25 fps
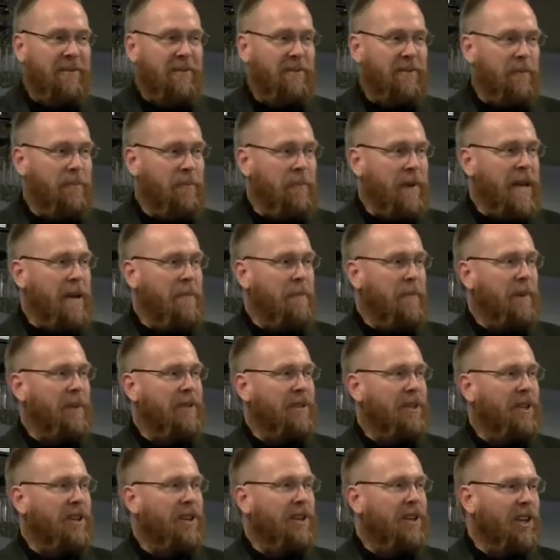For people
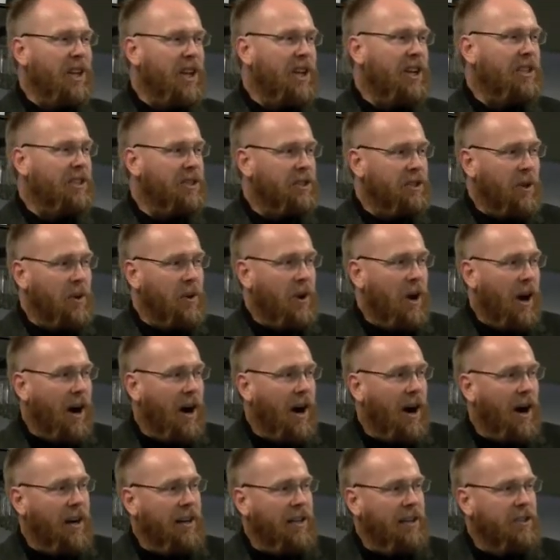to look so
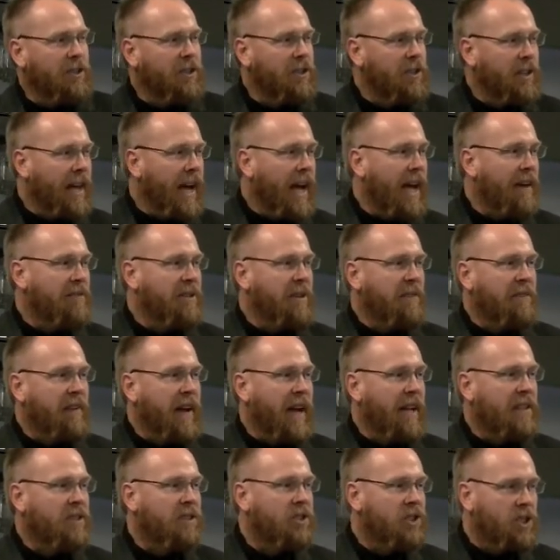hard at your life to
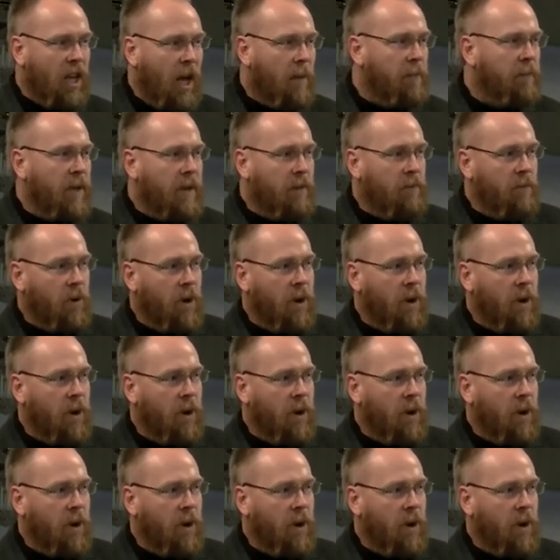find something